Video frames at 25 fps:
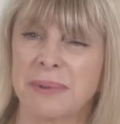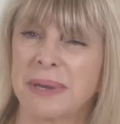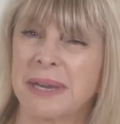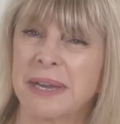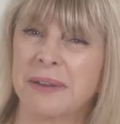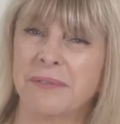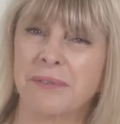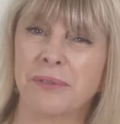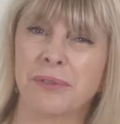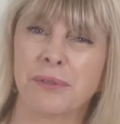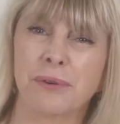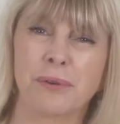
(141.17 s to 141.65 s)
I
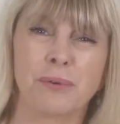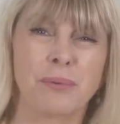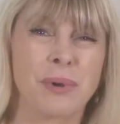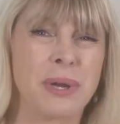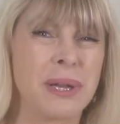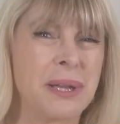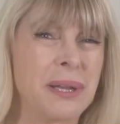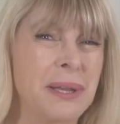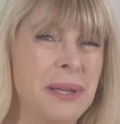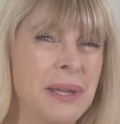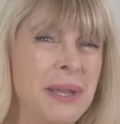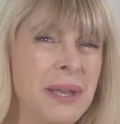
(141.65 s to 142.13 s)
never thought,
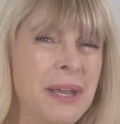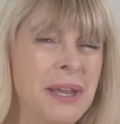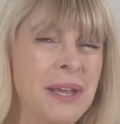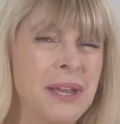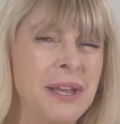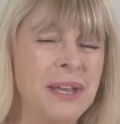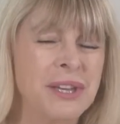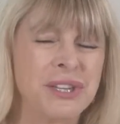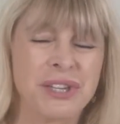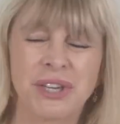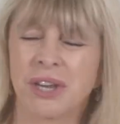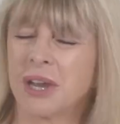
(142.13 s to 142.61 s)
well,
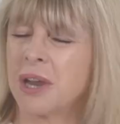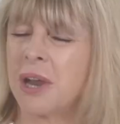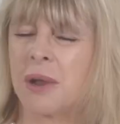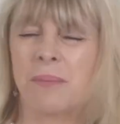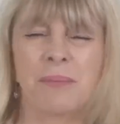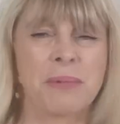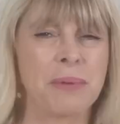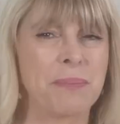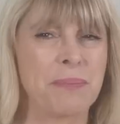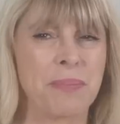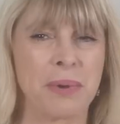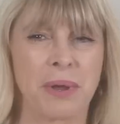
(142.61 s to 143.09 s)
she
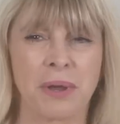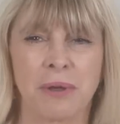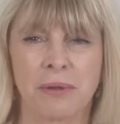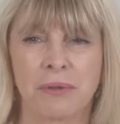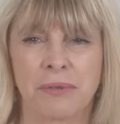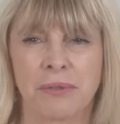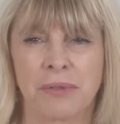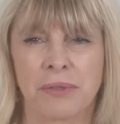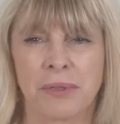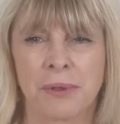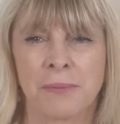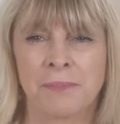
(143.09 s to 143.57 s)
can't be
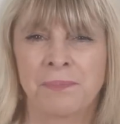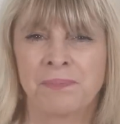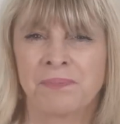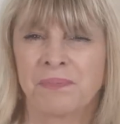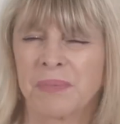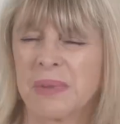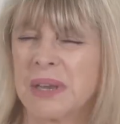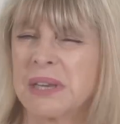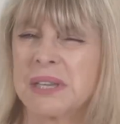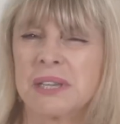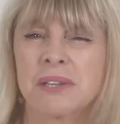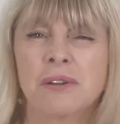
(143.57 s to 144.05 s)
both.
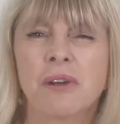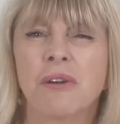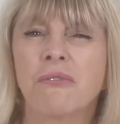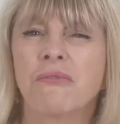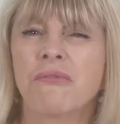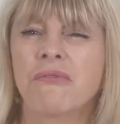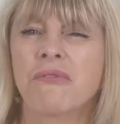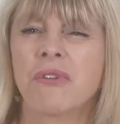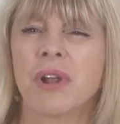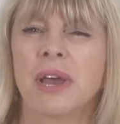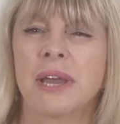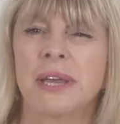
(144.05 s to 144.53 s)
It's
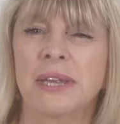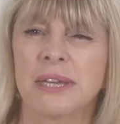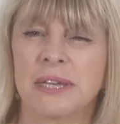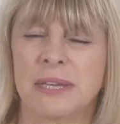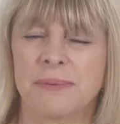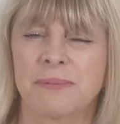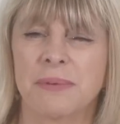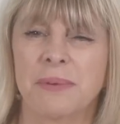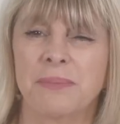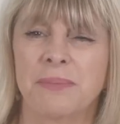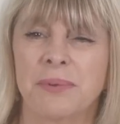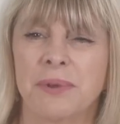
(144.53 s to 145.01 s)
not right
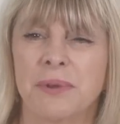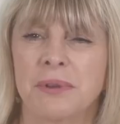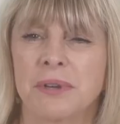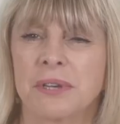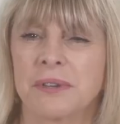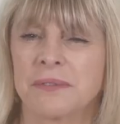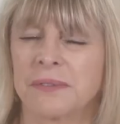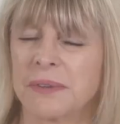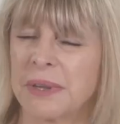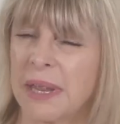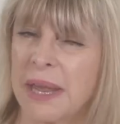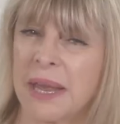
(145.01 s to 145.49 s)
to be
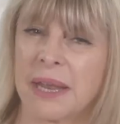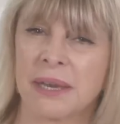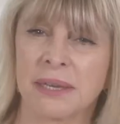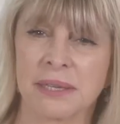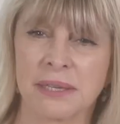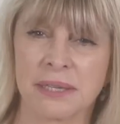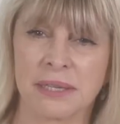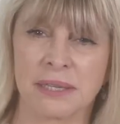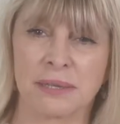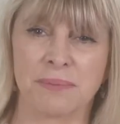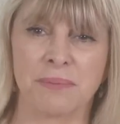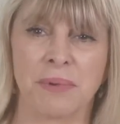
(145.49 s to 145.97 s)
beautiful
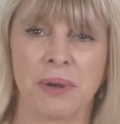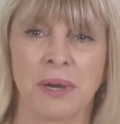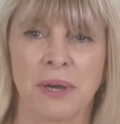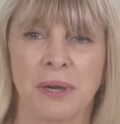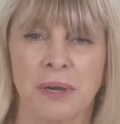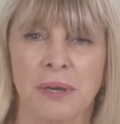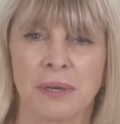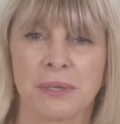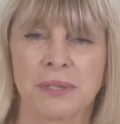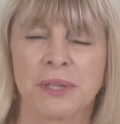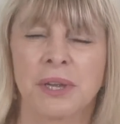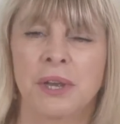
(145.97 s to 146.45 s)
and
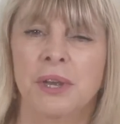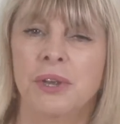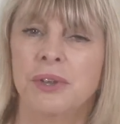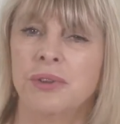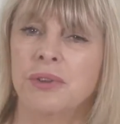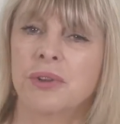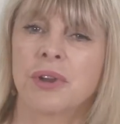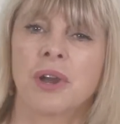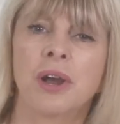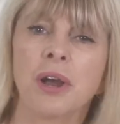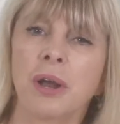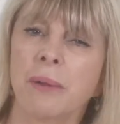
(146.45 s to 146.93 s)
smart.
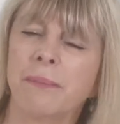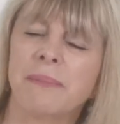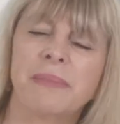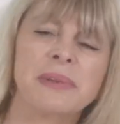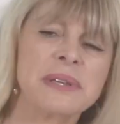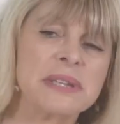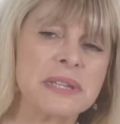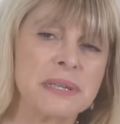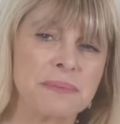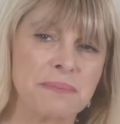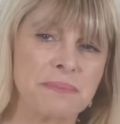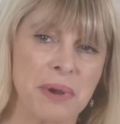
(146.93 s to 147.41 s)
You can't
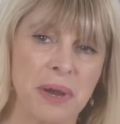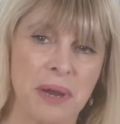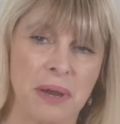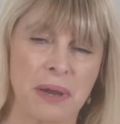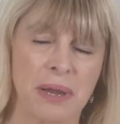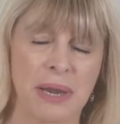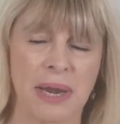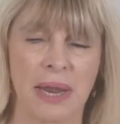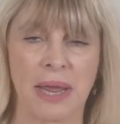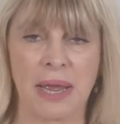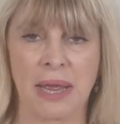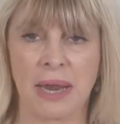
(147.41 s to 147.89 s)
be
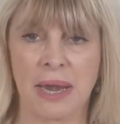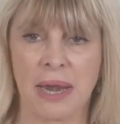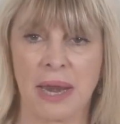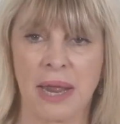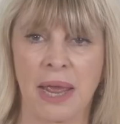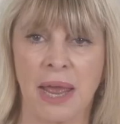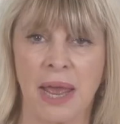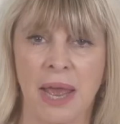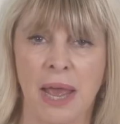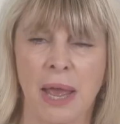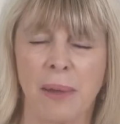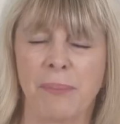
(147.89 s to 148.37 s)
smart and
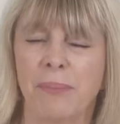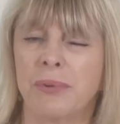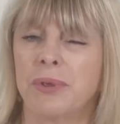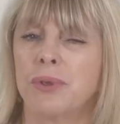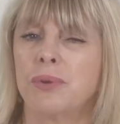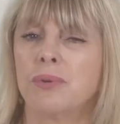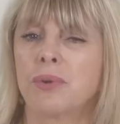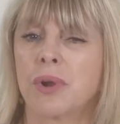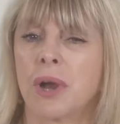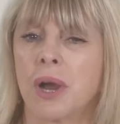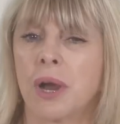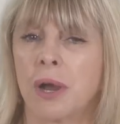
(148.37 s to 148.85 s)
happy.
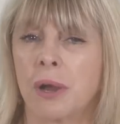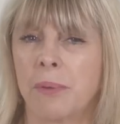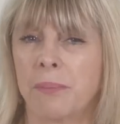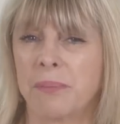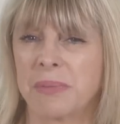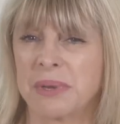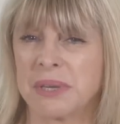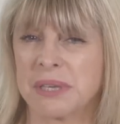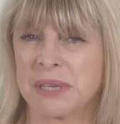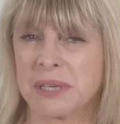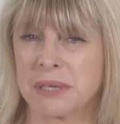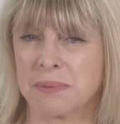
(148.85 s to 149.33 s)
You can't
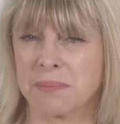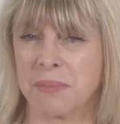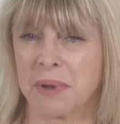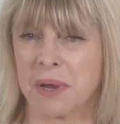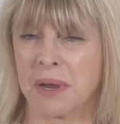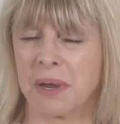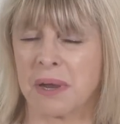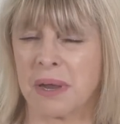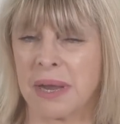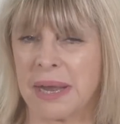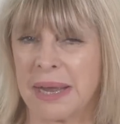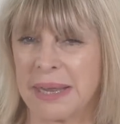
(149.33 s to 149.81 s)
be
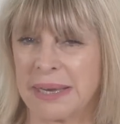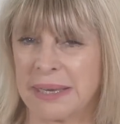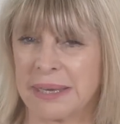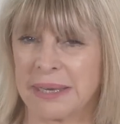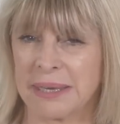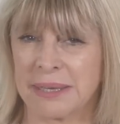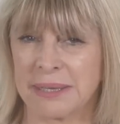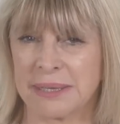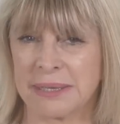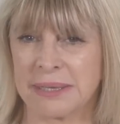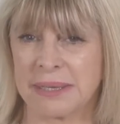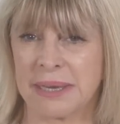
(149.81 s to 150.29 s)
smart and
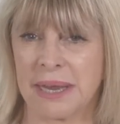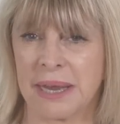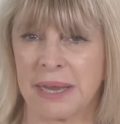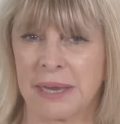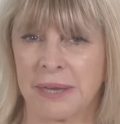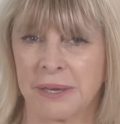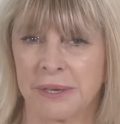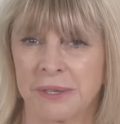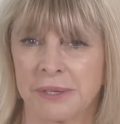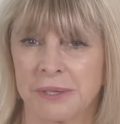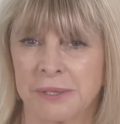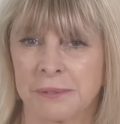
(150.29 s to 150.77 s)

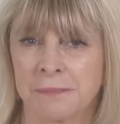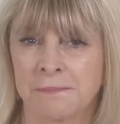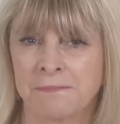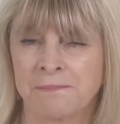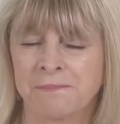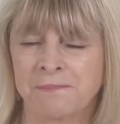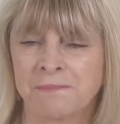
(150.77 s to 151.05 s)
content.